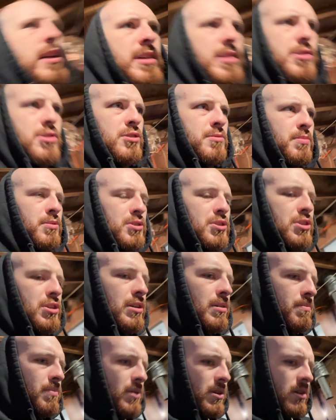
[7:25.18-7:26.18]
super
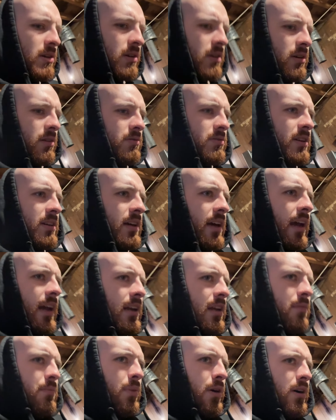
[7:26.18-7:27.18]
cheap. It was like
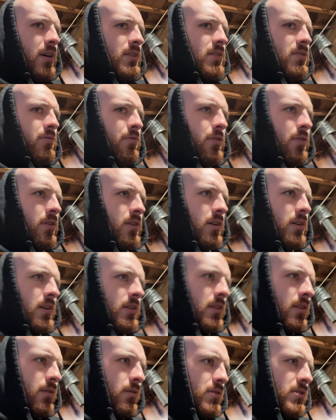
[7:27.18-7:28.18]
80 bucks for a
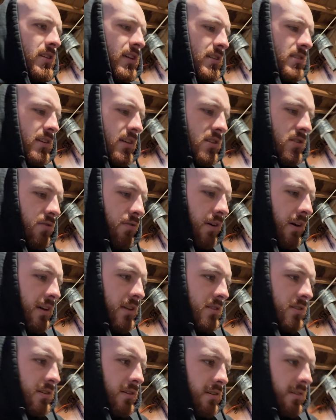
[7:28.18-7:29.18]
little 6-inch
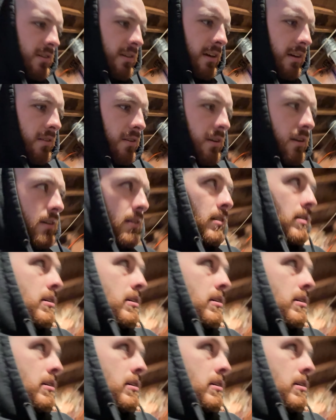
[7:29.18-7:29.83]
vise, killing it.